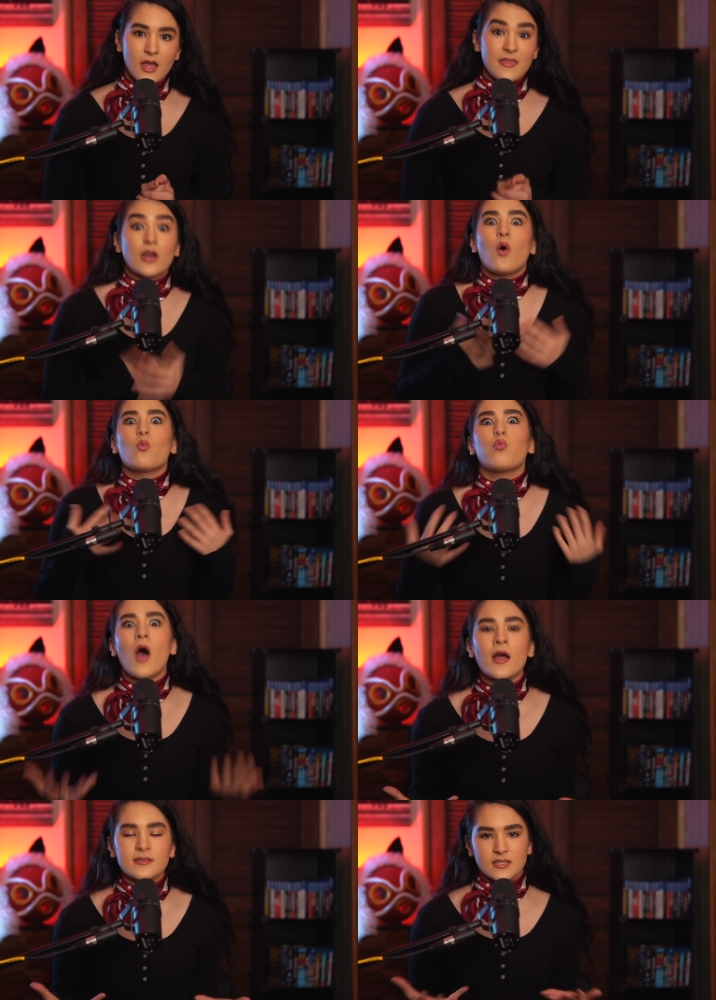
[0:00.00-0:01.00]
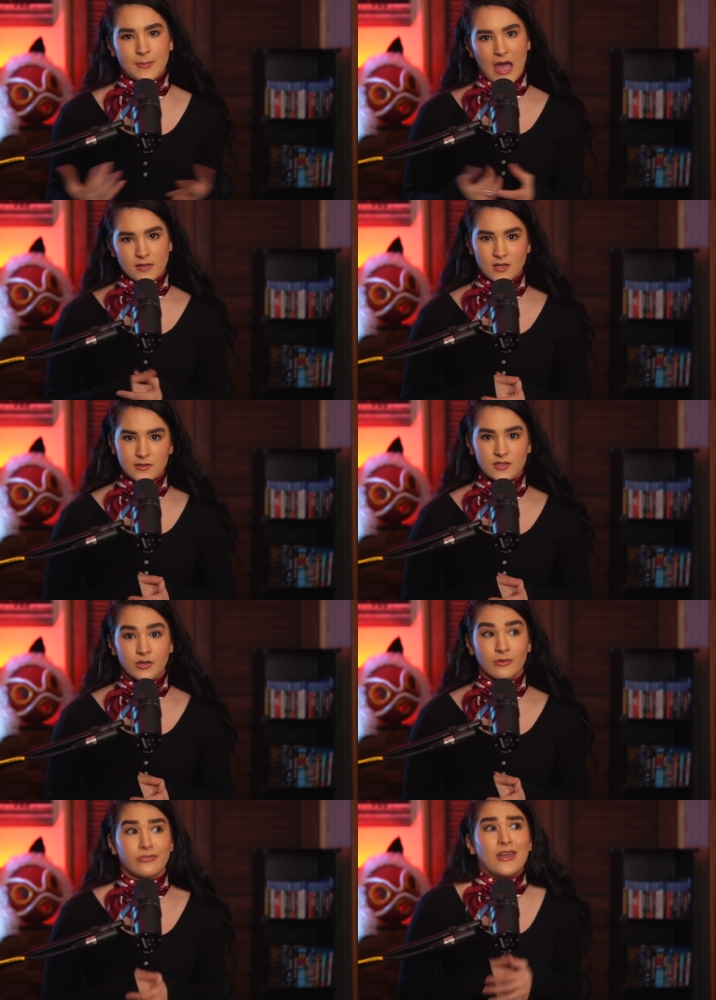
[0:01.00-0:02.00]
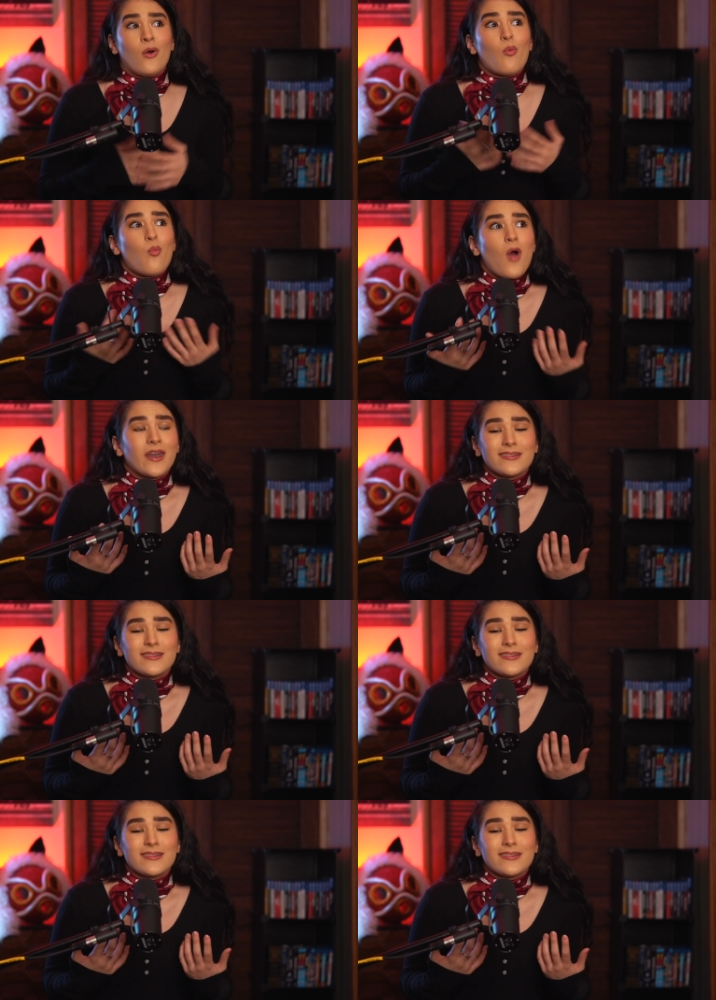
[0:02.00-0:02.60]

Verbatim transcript: They don't want to pass on to Earth. They don't want to